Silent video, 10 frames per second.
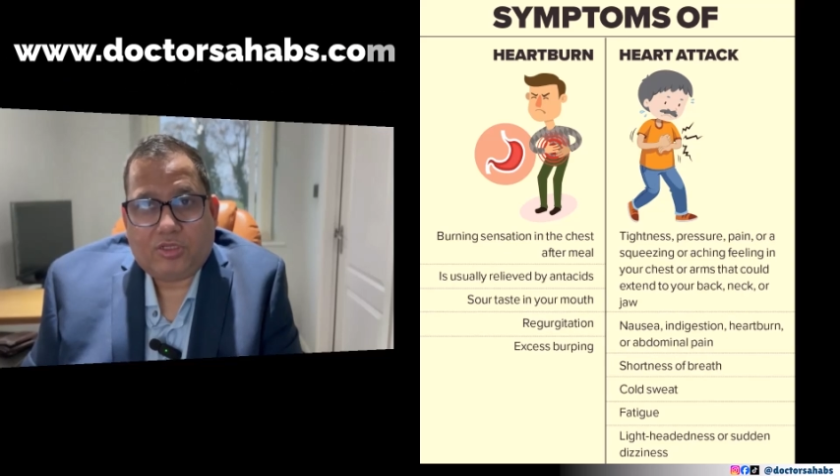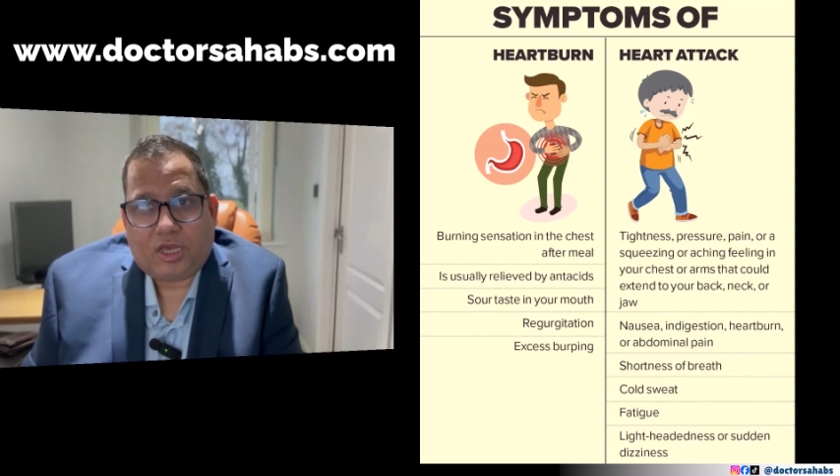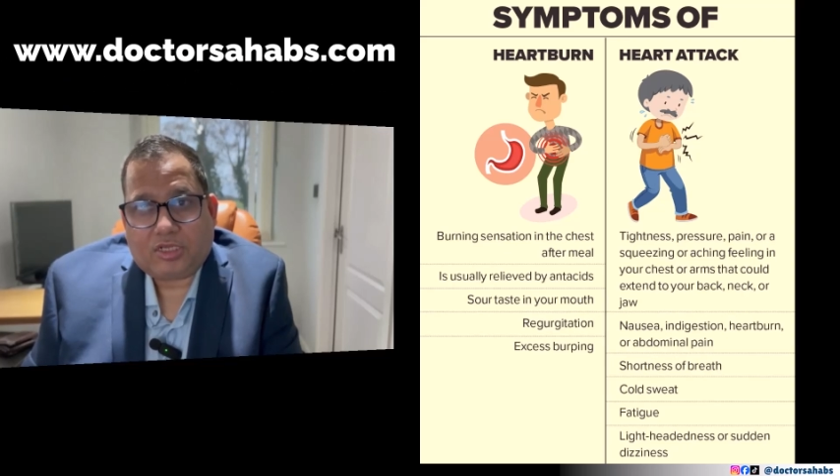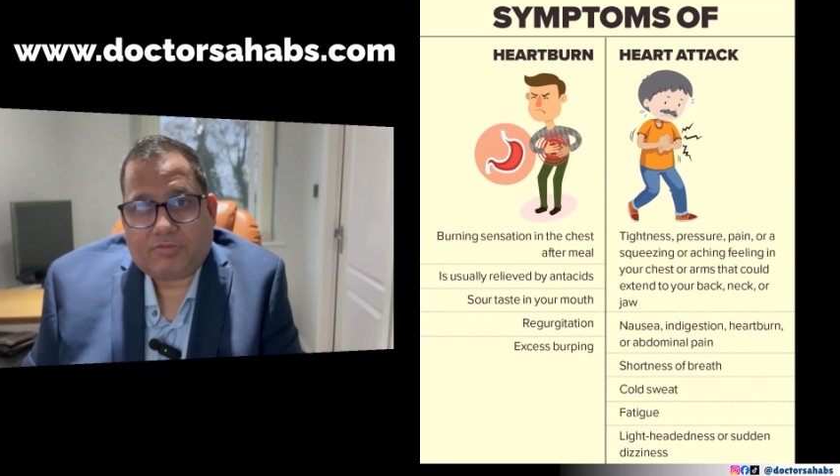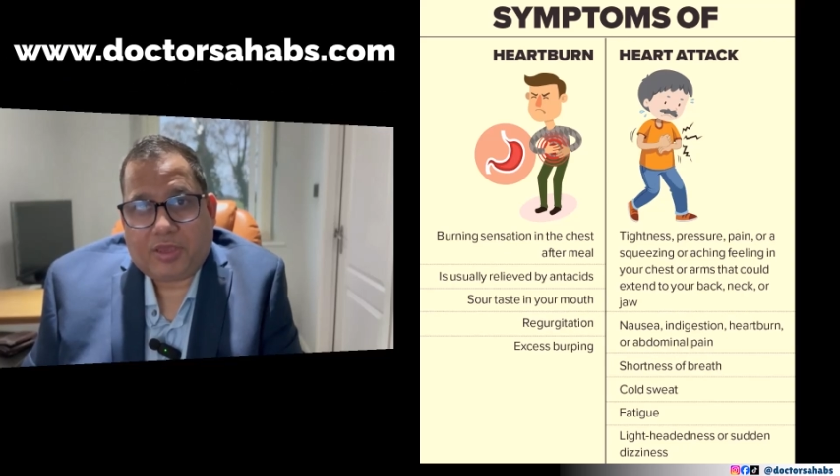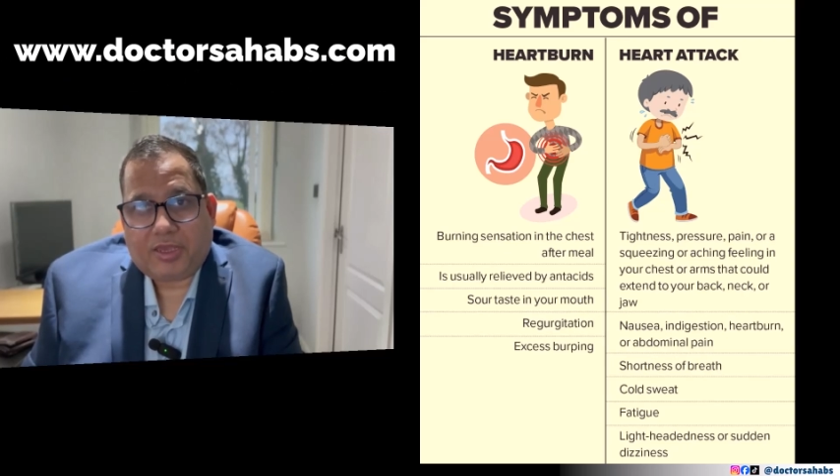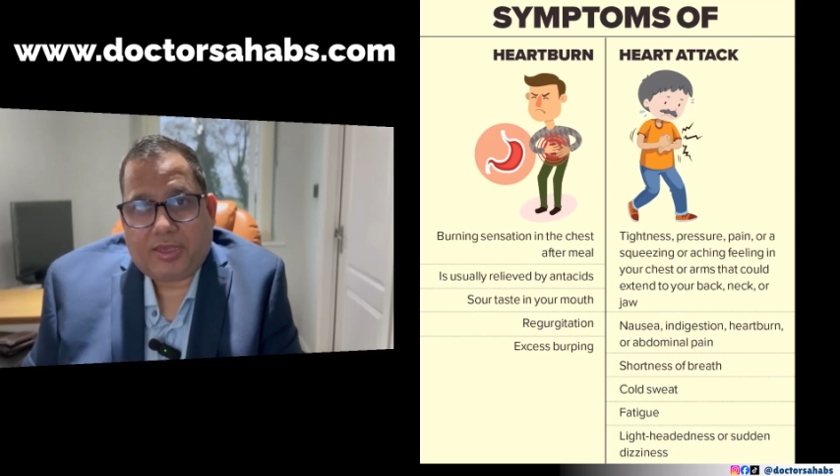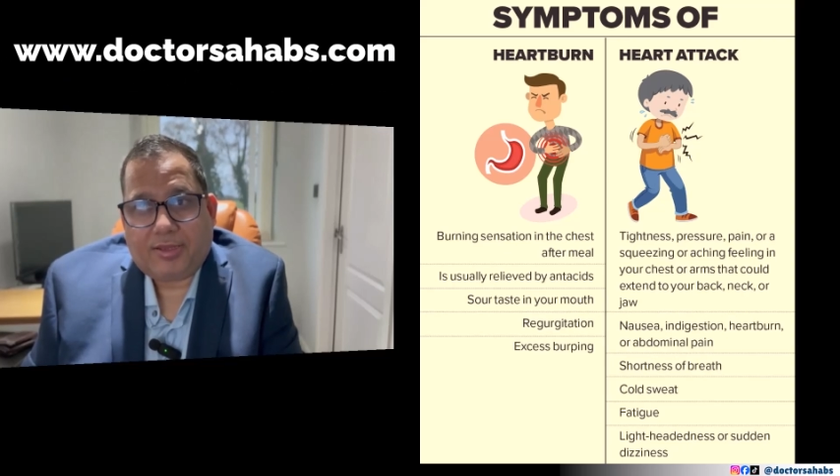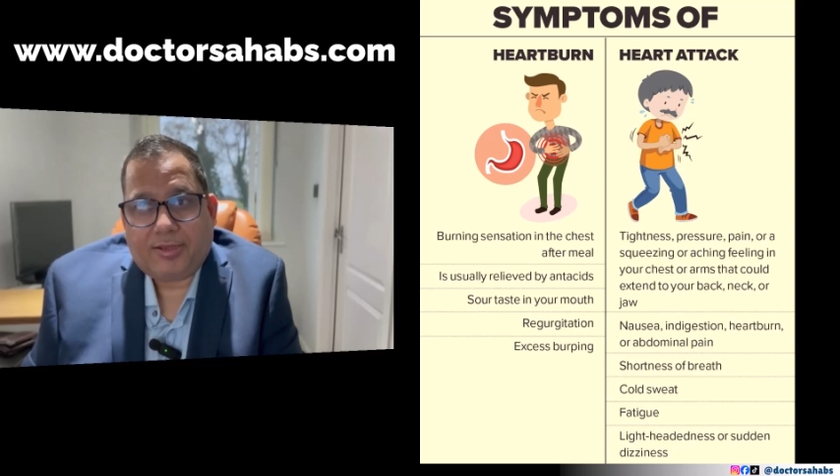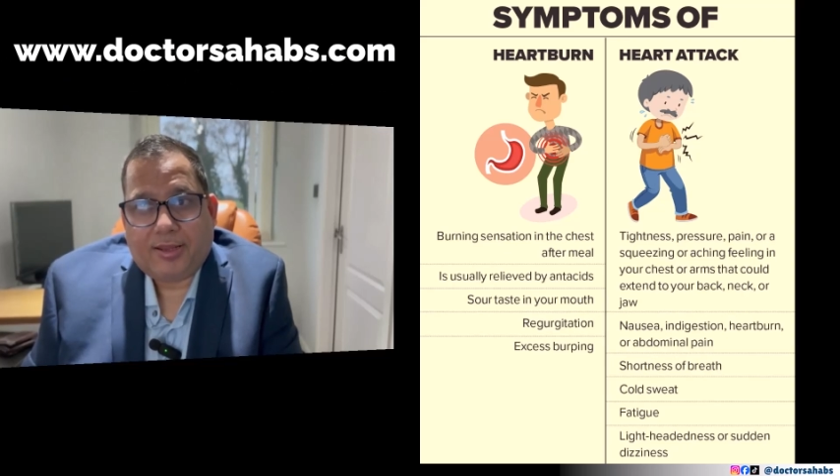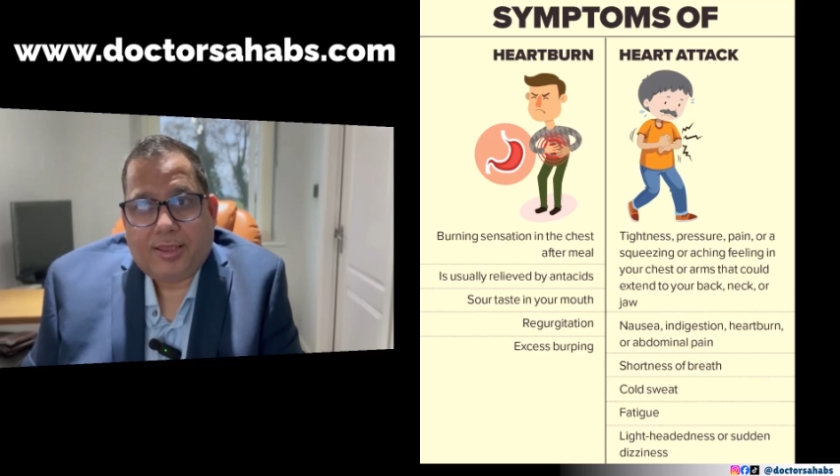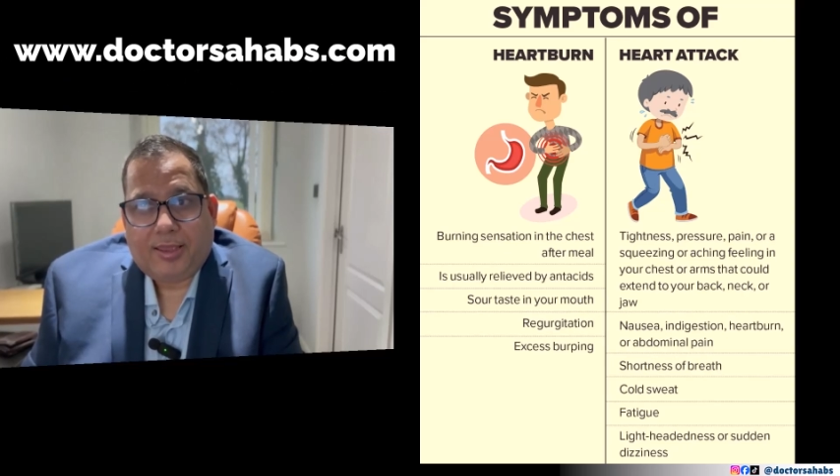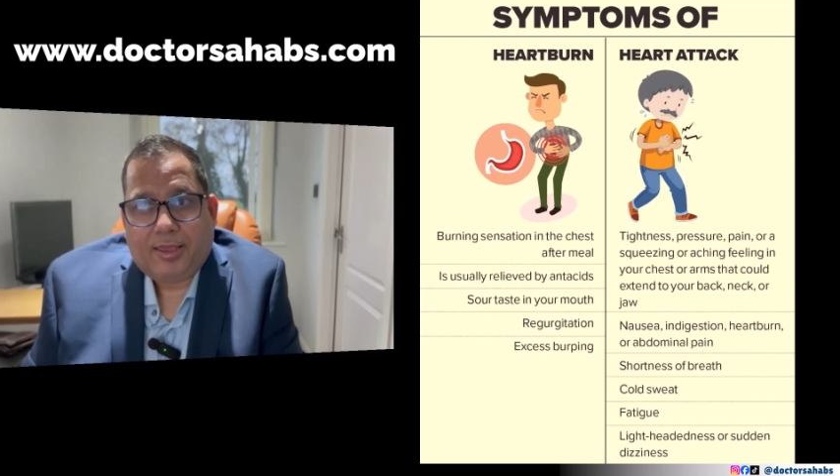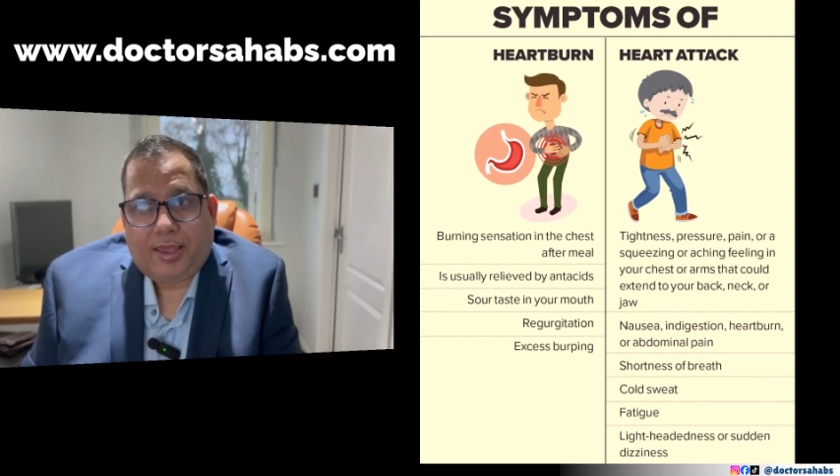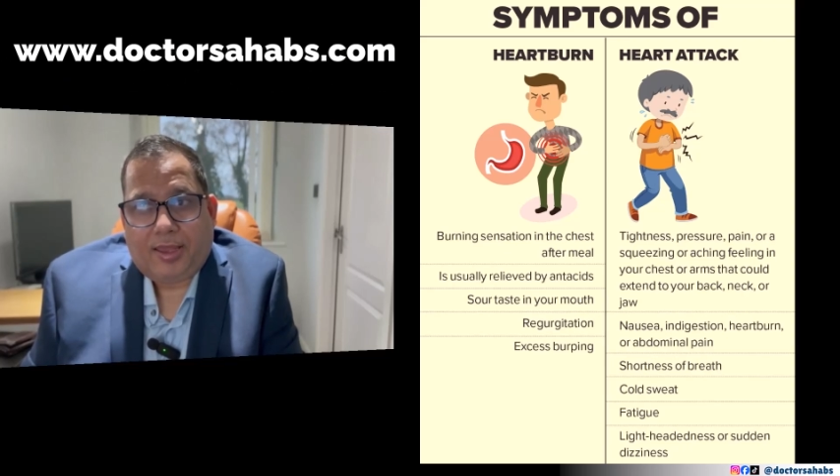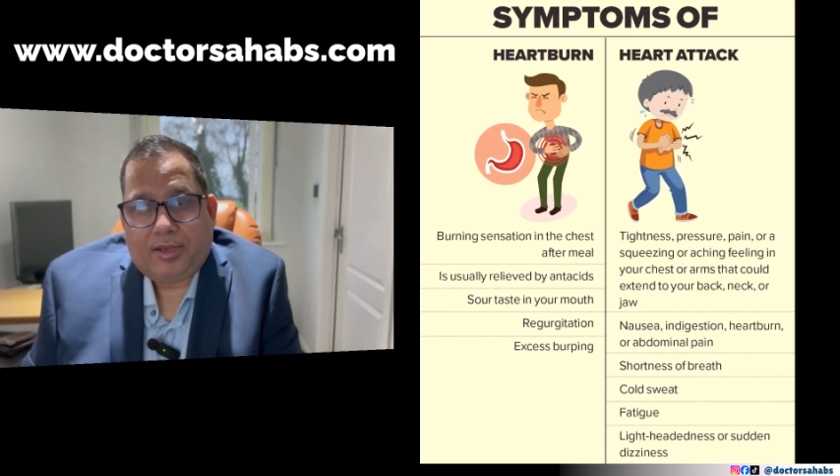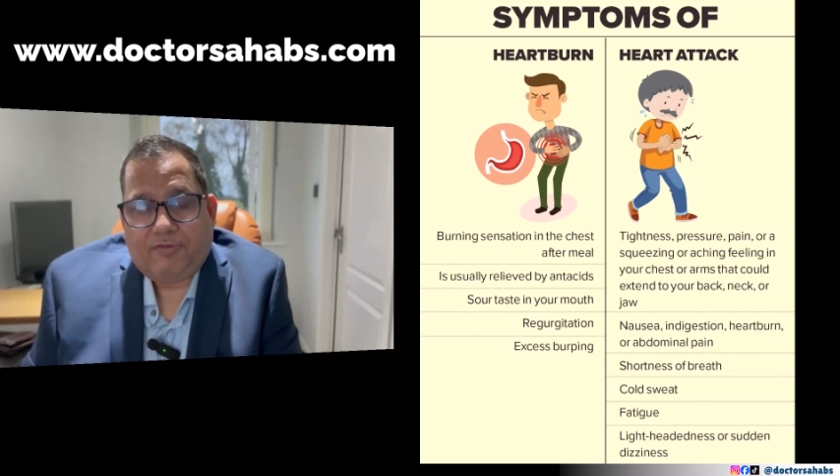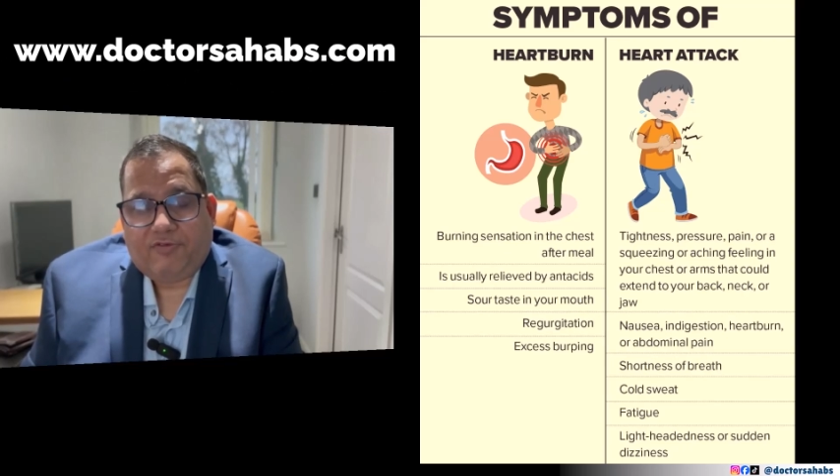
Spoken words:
chest pain and